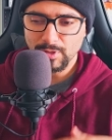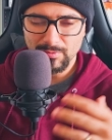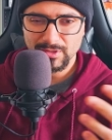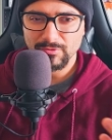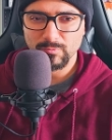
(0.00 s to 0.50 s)

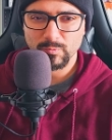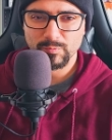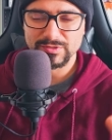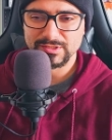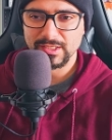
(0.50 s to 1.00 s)
Probably
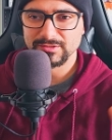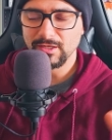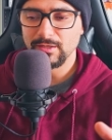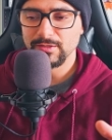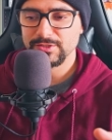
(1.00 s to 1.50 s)
besides
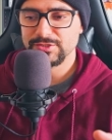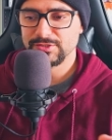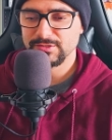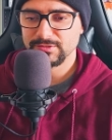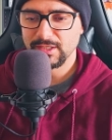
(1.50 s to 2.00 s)

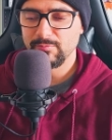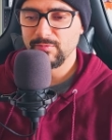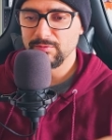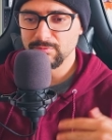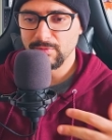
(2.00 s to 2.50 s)
college
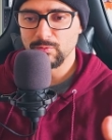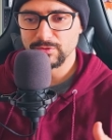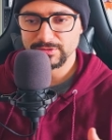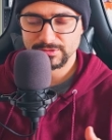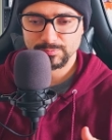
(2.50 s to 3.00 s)
time, maybe my
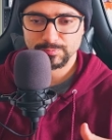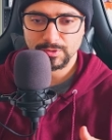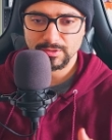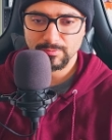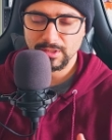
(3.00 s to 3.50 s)
worst
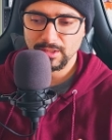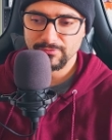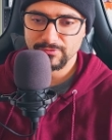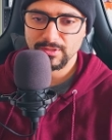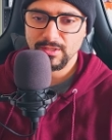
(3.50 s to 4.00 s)
part of my
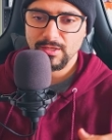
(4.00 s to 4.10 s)
life.